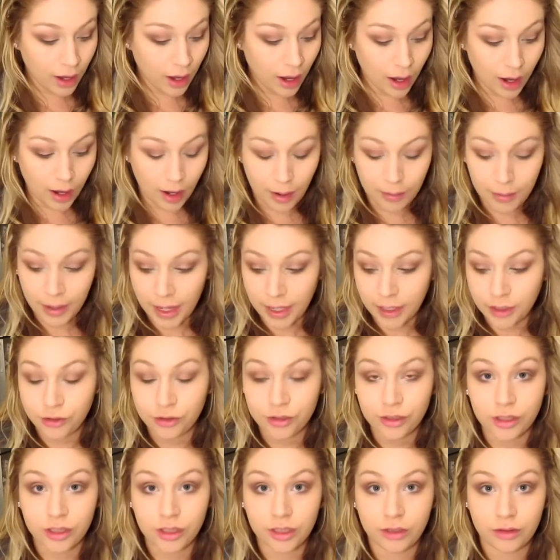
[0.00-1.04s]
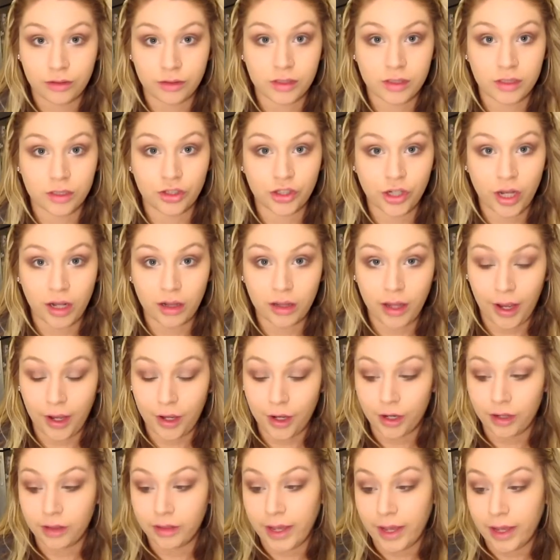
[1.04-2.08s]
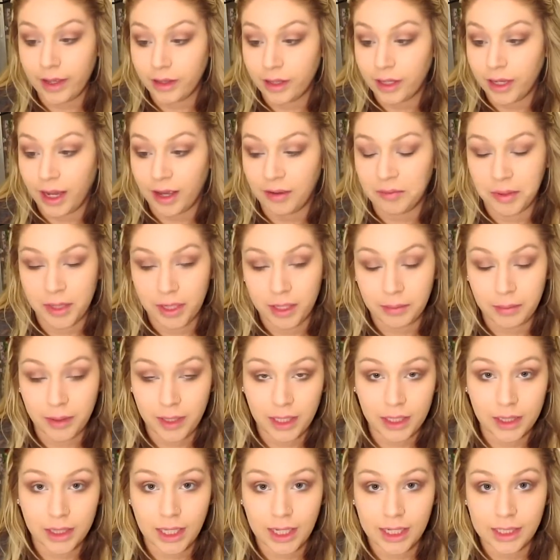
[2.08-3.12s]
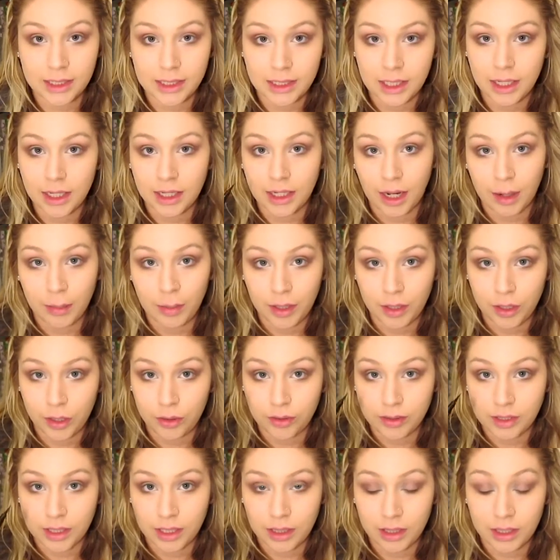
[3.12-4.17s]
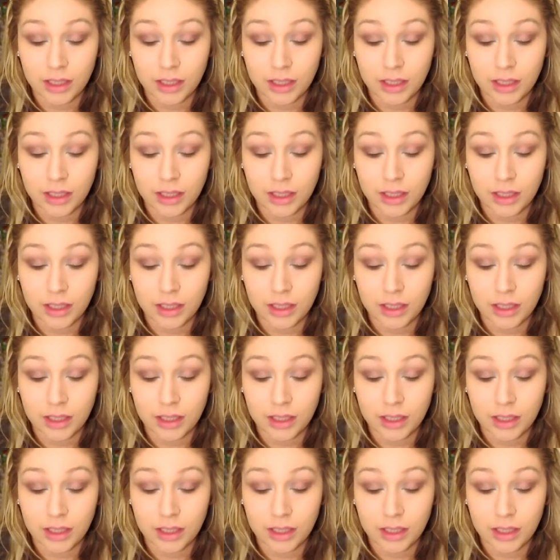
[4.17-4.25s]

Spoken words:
I usually use the gel liner. Lately I've been being lazy and I've been using